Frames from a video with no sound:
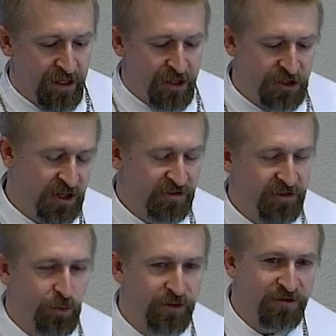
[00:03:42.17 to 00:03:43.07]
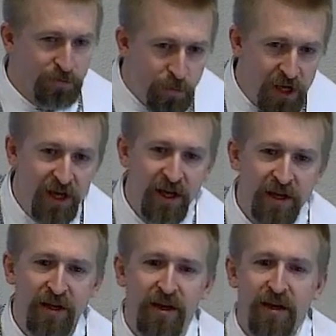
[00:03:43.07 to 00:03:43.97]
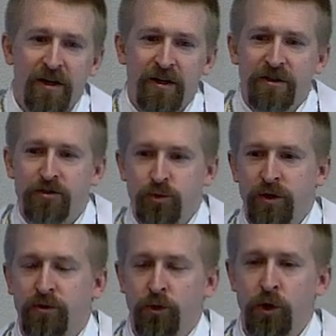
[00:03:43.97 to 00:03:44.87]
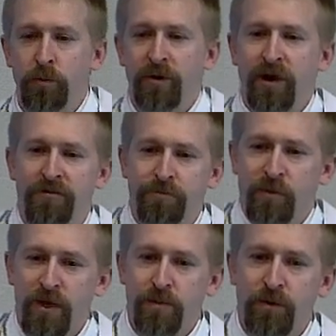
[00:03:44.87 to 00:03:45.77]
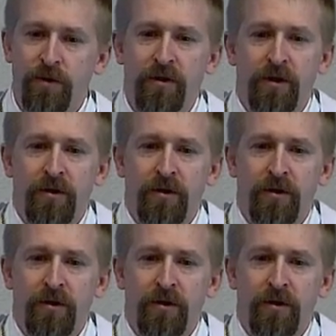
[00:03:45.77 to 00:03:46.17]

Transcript: Jesus was speaking to a group of people